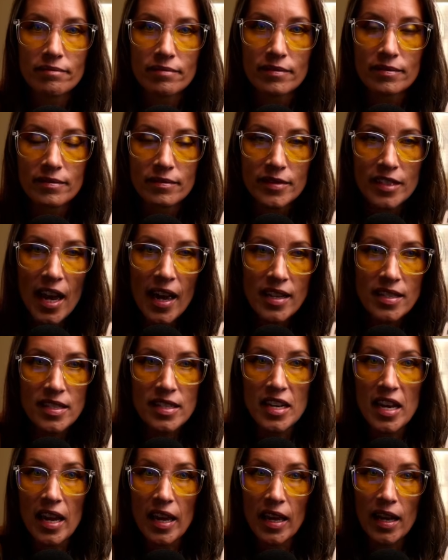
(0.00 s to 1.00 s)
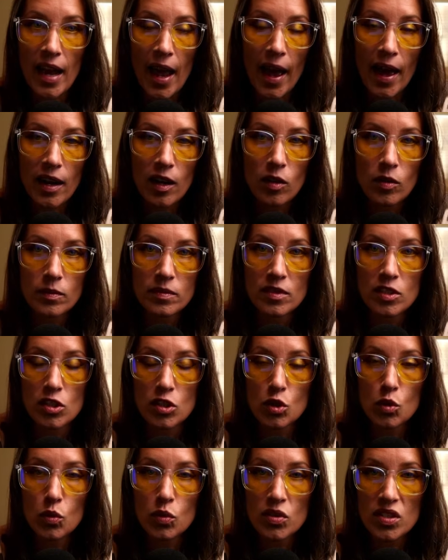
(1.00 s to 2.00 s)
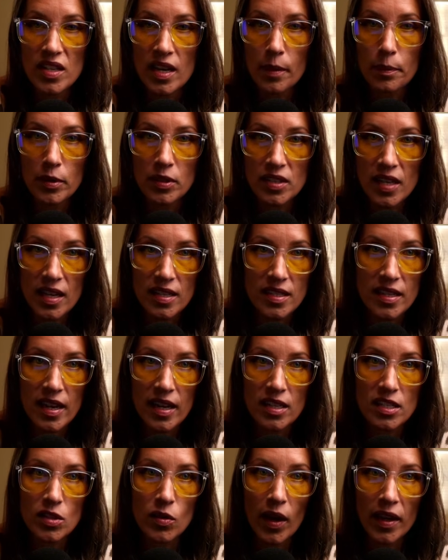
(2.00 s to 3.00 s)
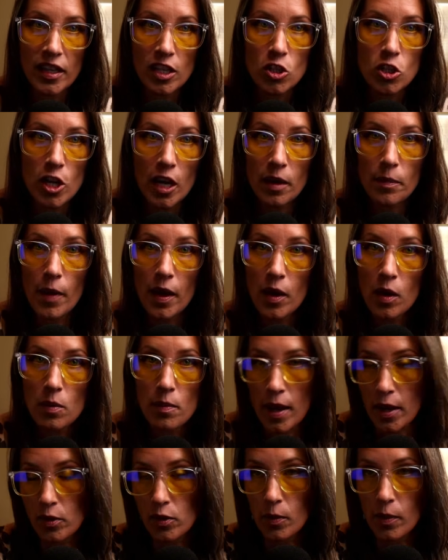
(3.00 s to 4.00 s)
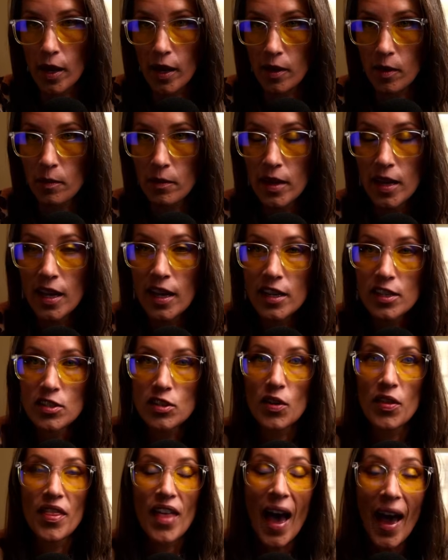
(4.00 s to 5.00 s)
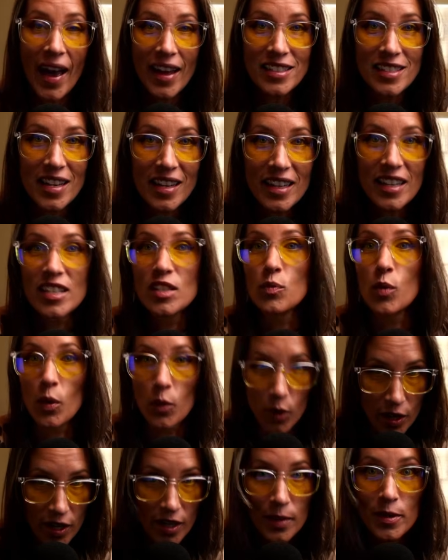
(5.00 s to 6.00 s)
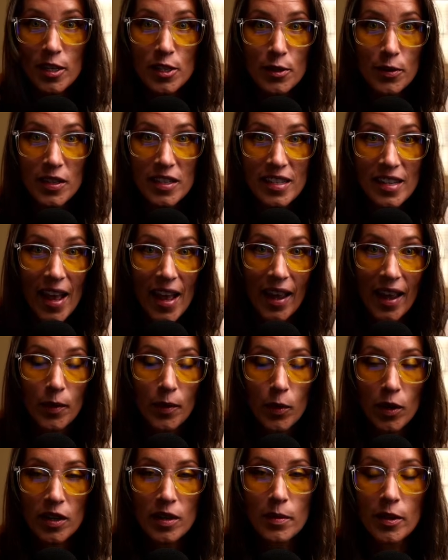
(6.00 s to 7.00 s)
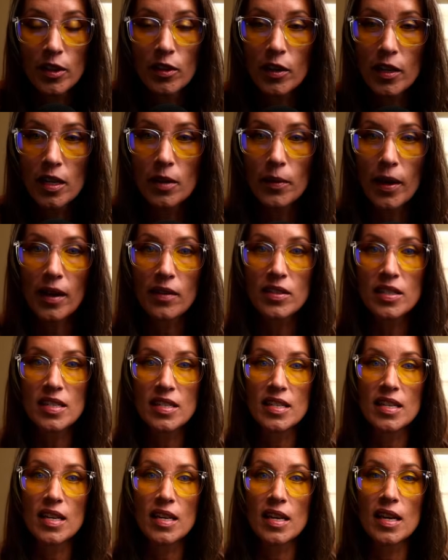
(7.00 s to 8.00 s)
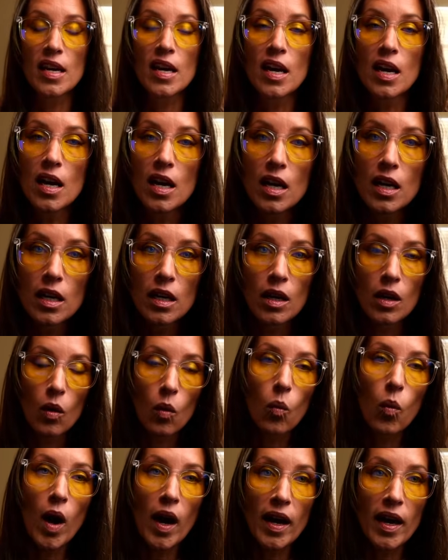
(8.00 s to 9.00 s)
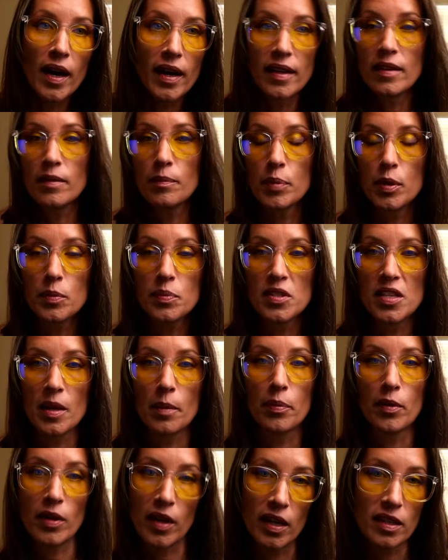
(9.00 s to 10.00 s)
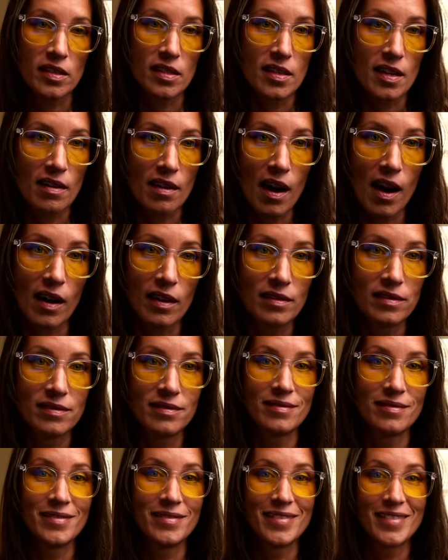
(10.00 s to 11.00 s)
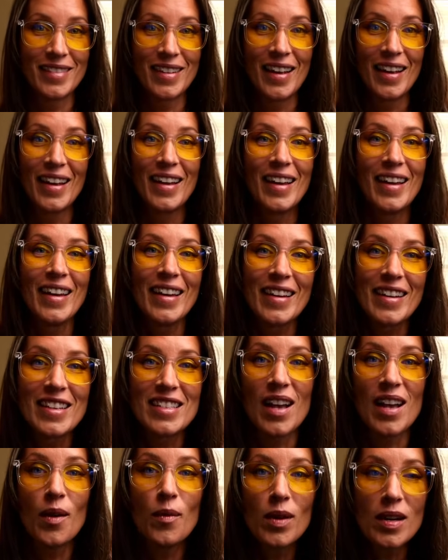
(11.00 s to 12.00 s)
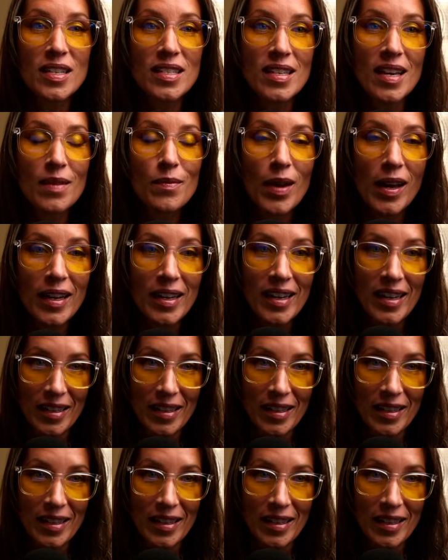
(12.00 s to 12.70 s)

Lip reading: test kit, at-home stool sample test kit, so I can check my own microbiome. So that is what we're going to be doing today. We're going to be looking around to see what kind of poop sample kits there are, because I want to send mine in.